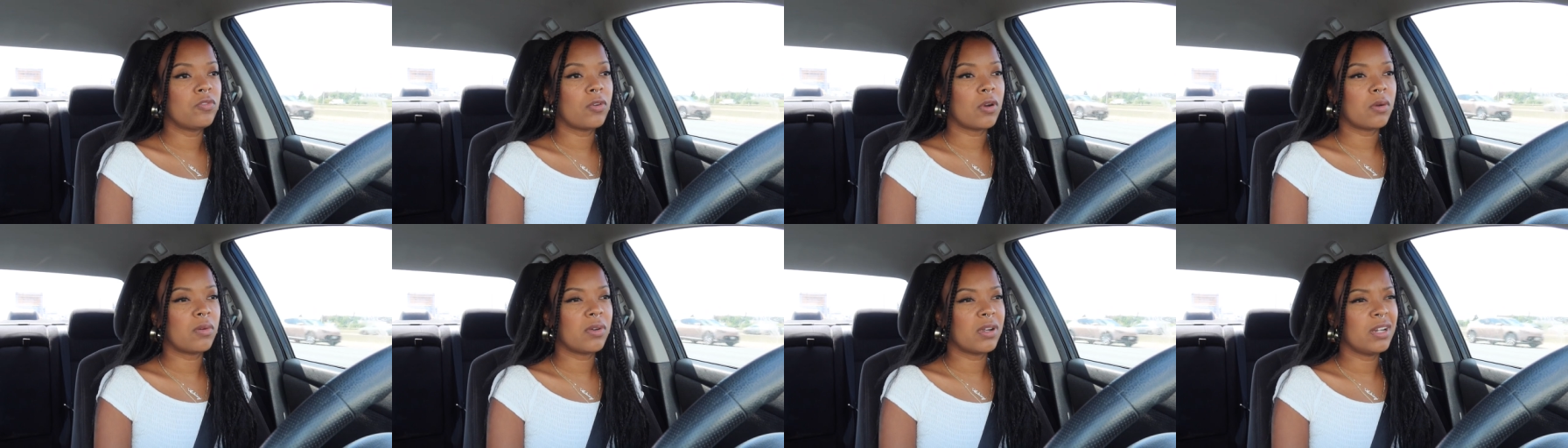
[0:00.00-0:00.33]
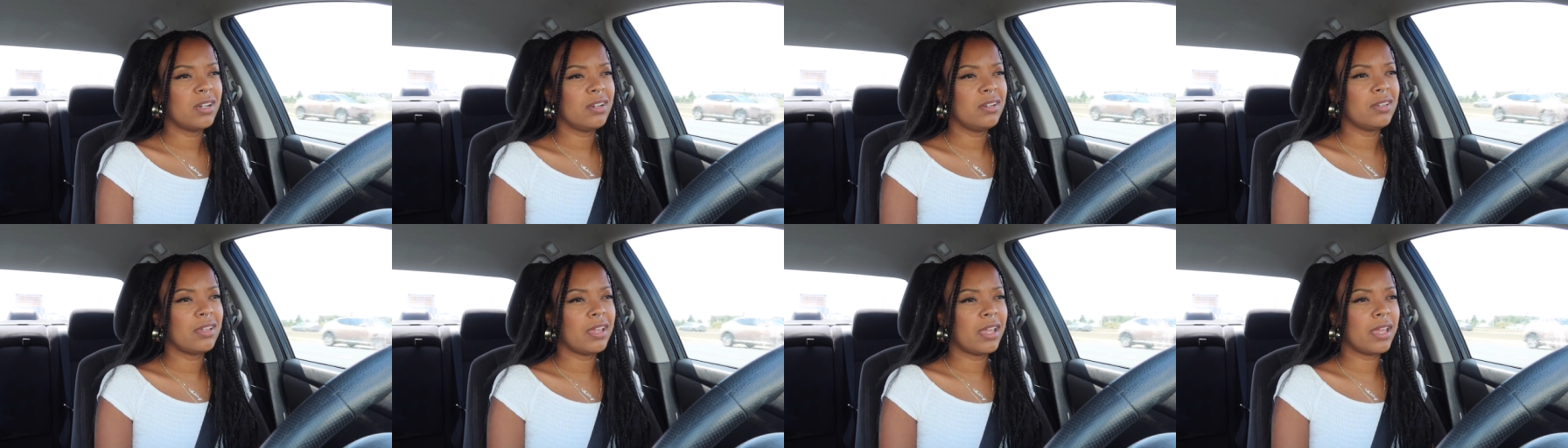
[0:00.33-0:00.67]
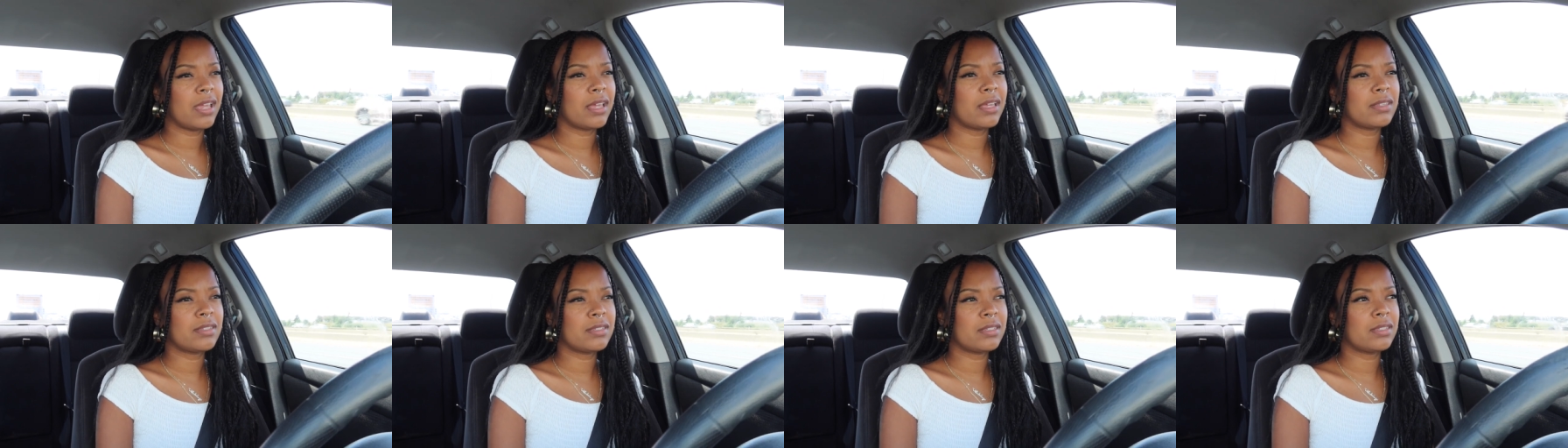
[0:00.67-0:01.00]
forward
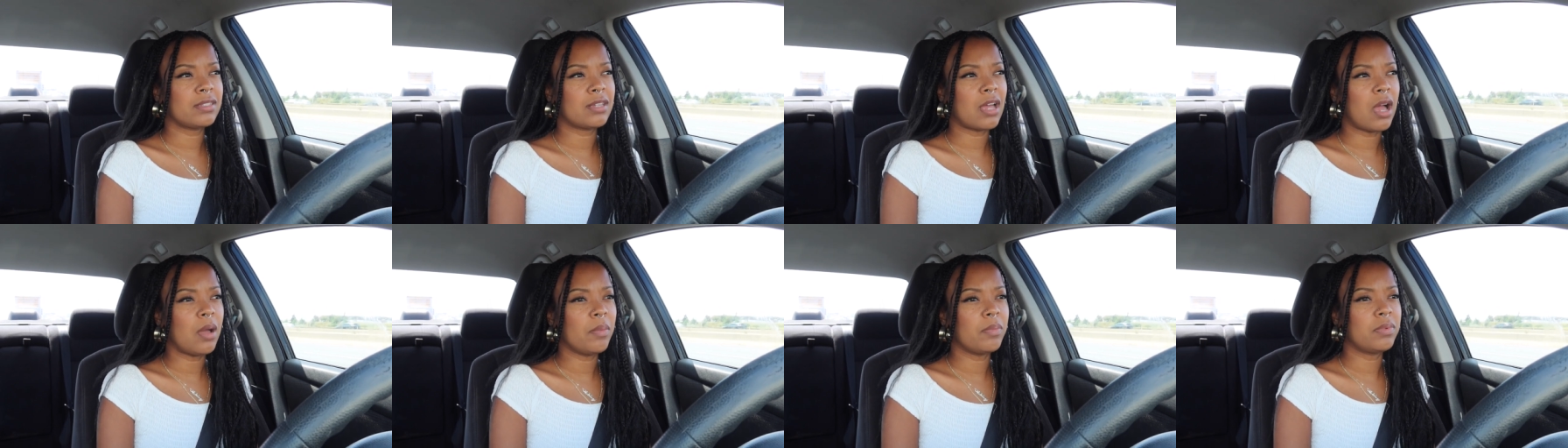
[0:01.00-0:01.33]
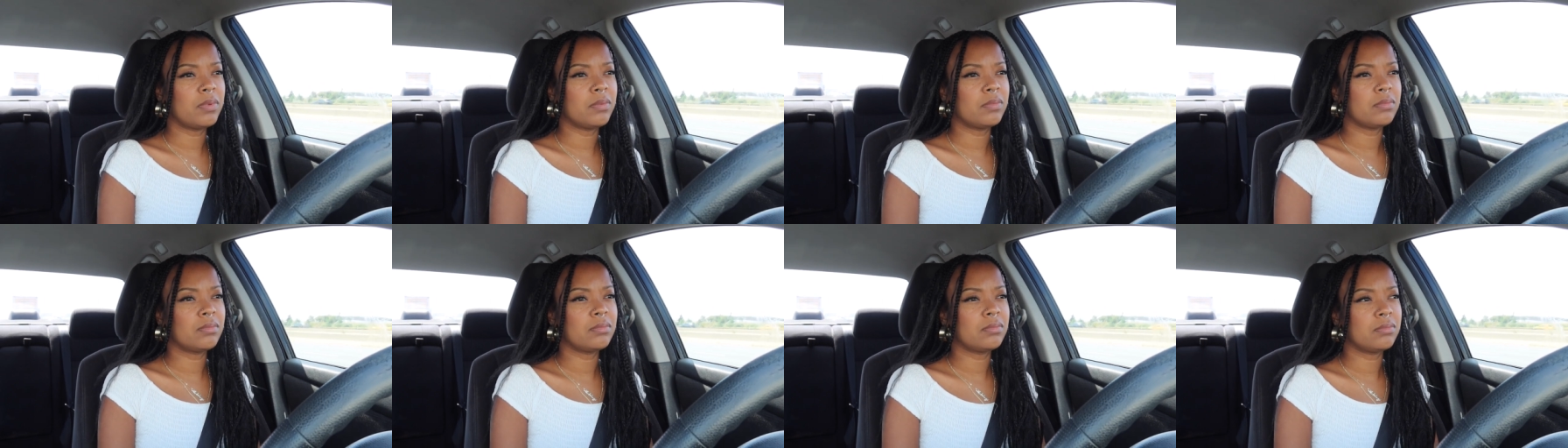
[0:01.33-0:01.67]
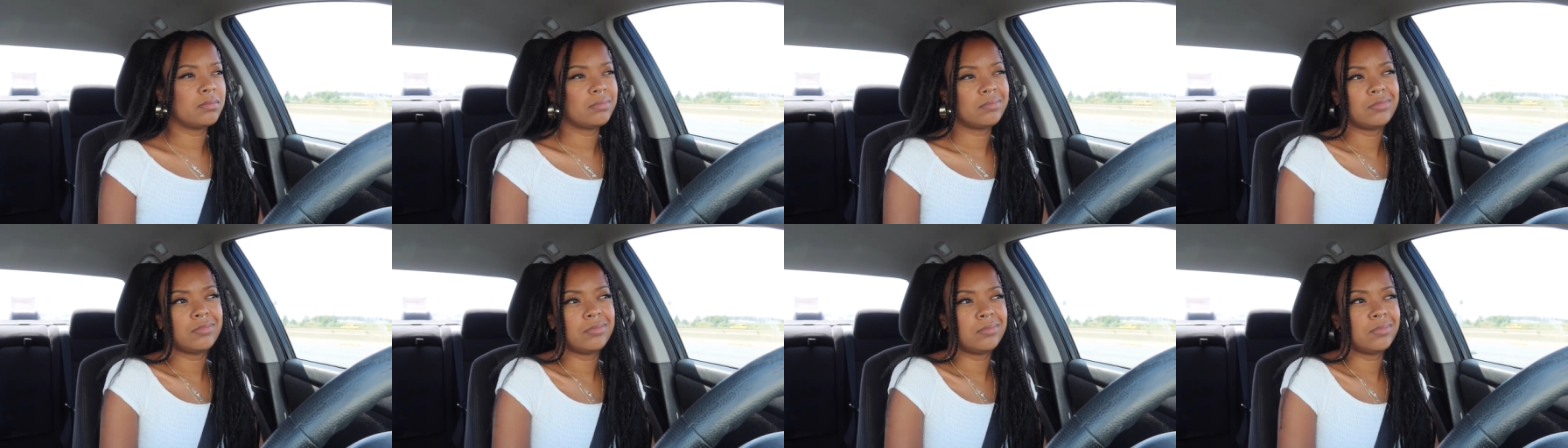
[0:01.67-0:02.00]
and stop
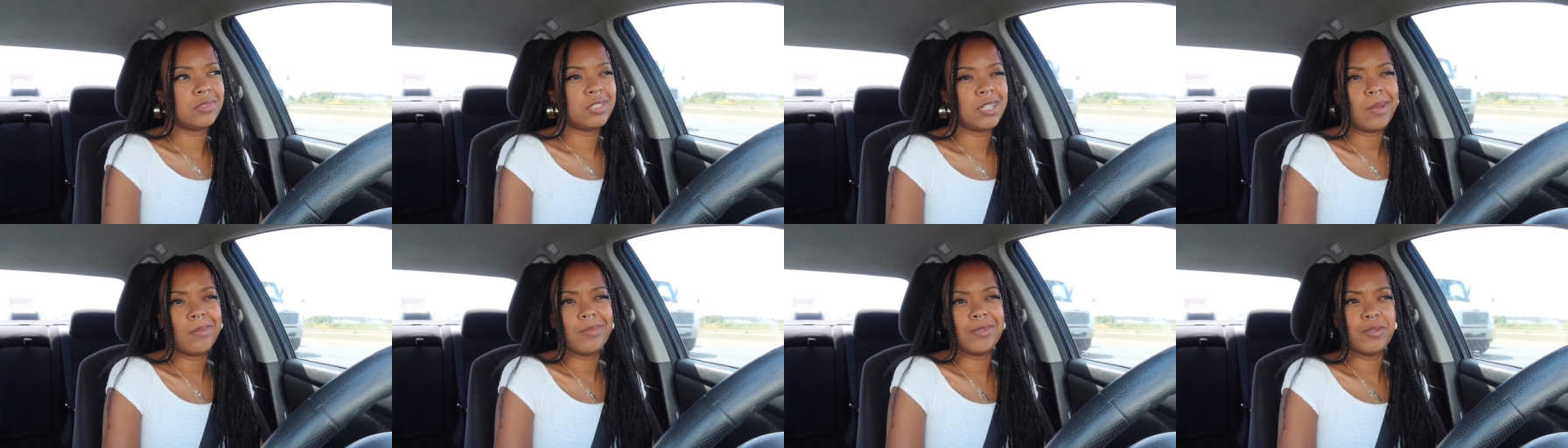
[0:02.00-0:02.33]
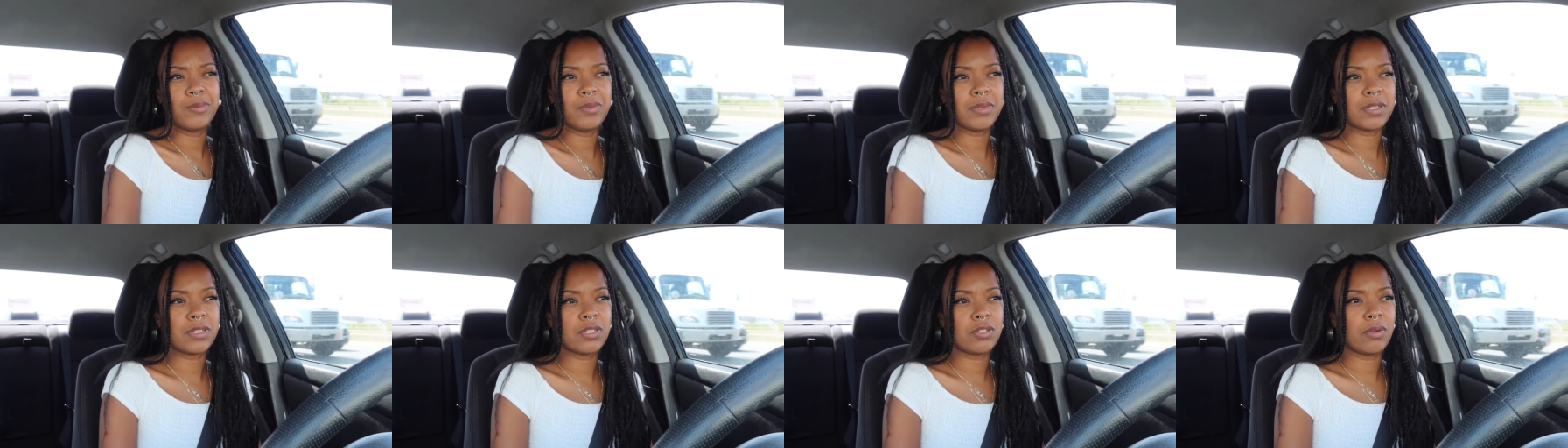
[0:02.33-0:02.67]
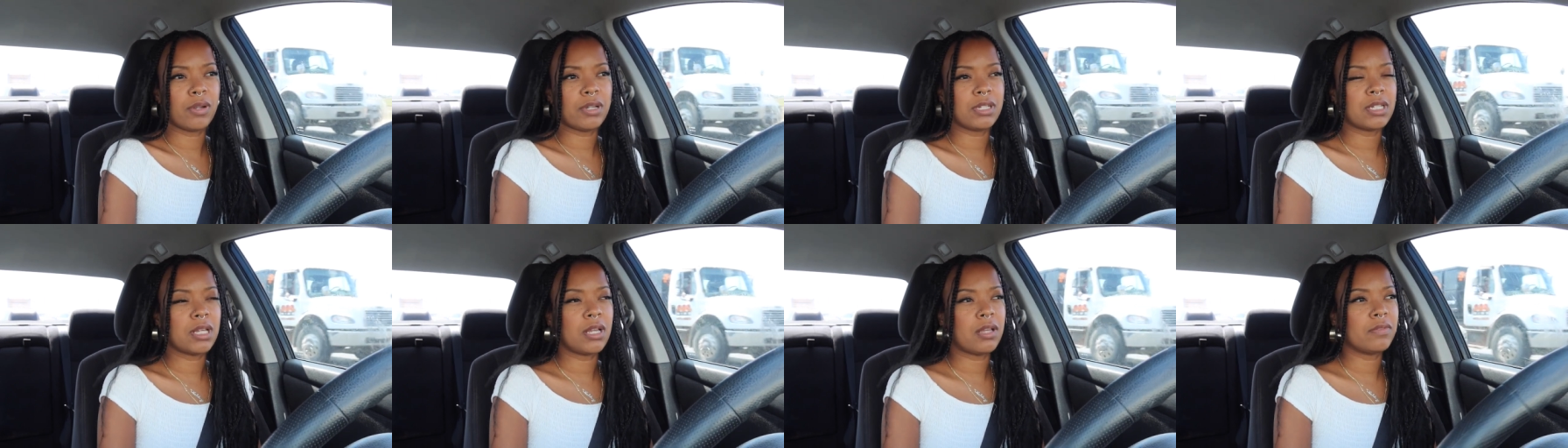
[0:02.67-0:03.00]
stop doing this to
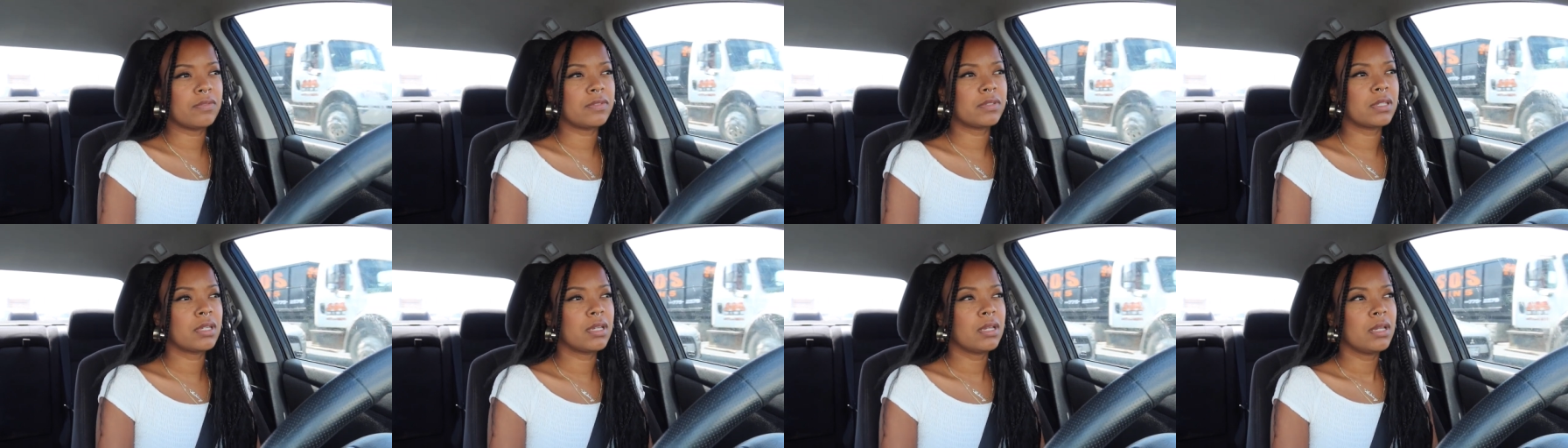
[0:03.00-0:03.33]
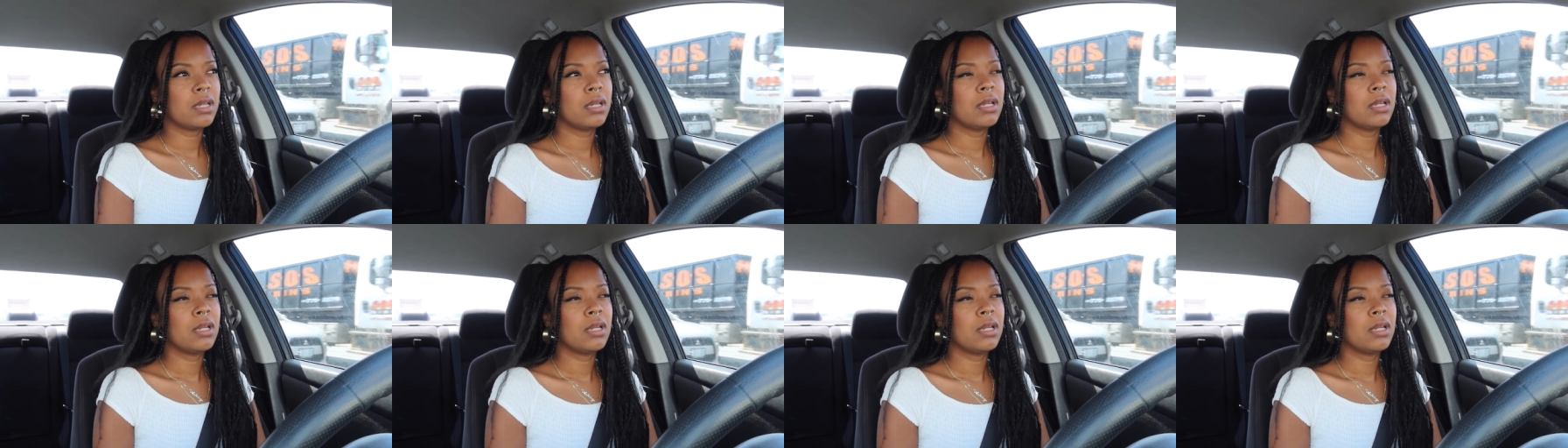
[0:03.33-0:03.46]
ourselves.